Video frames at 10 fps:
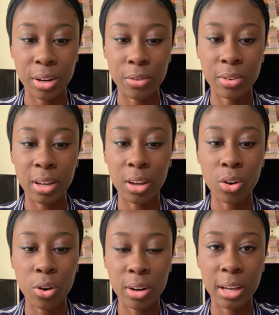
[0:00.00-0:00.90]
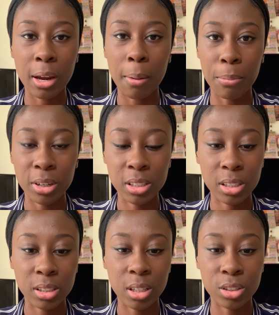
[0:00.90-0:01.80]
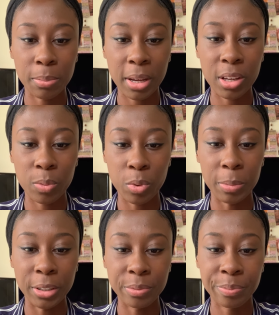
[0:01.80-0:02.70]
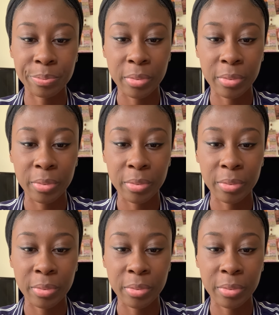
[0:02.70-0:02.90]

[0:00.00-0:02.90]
of an iconic British Jamaican woman.